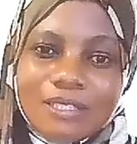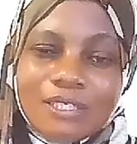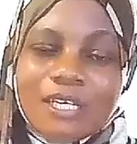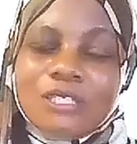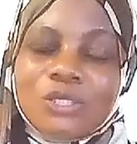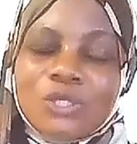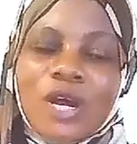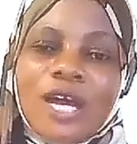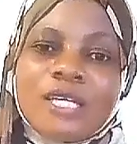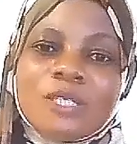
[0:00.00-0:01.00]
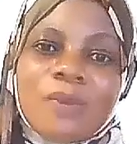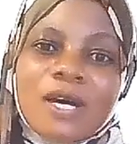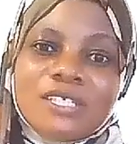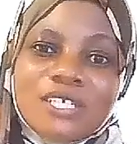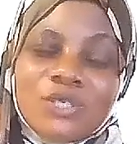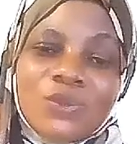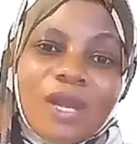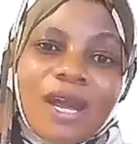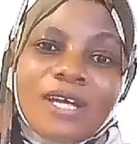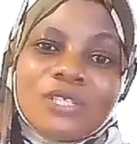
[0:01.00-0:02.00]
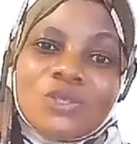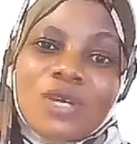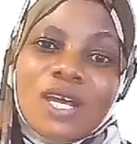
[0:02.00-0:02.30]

Yes, try as much as you can to